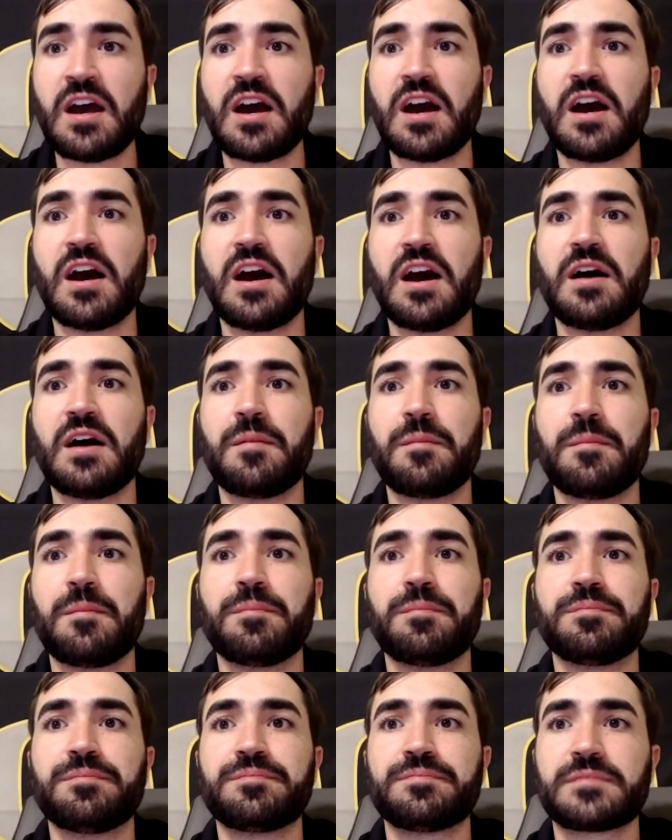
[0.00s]
I
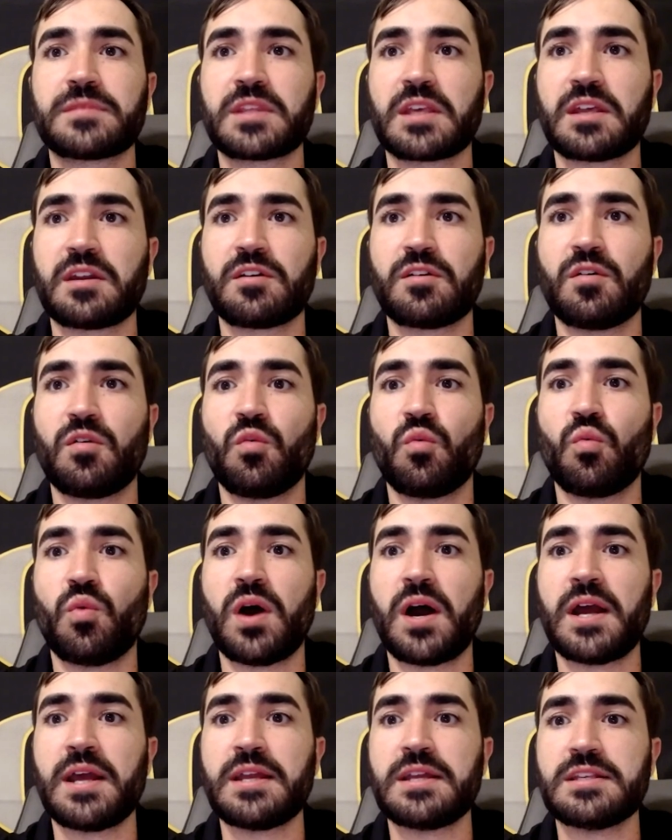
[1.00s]
don't know
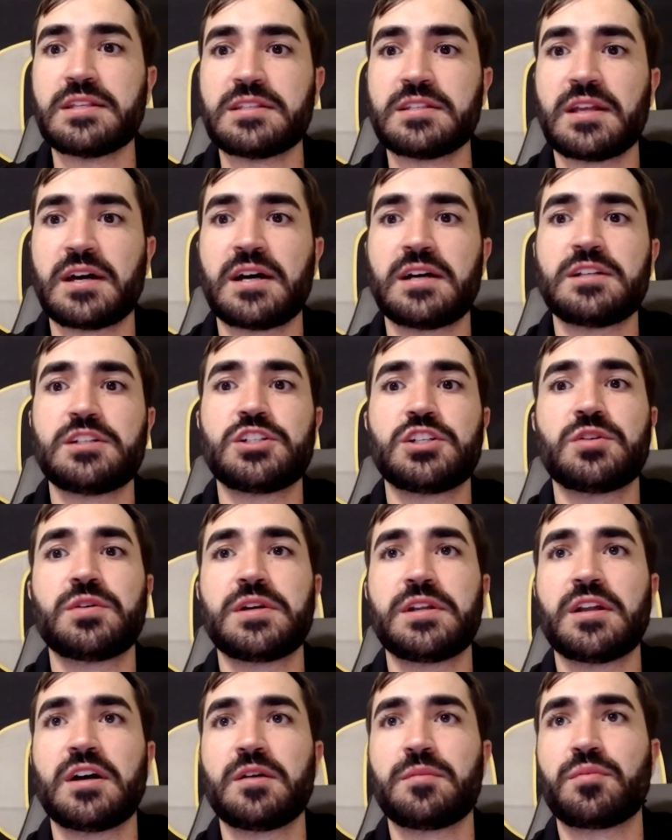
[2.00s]
why he's not
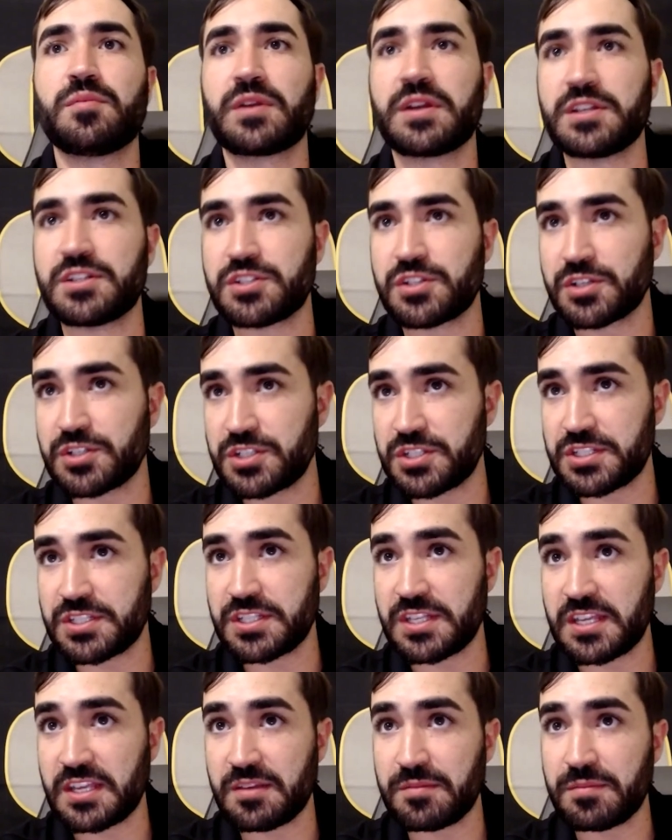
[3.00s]
showing up when I search his
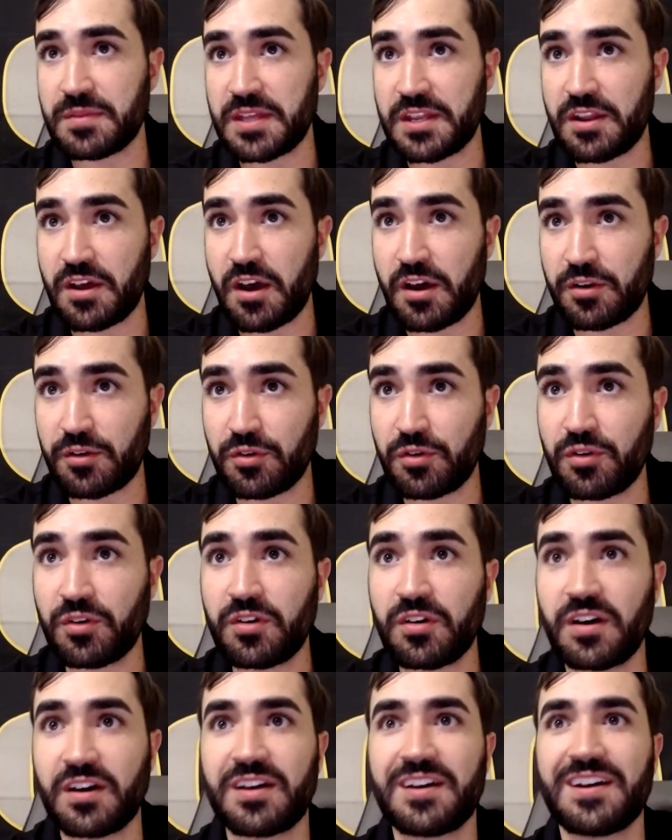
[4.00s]
name in Huddle.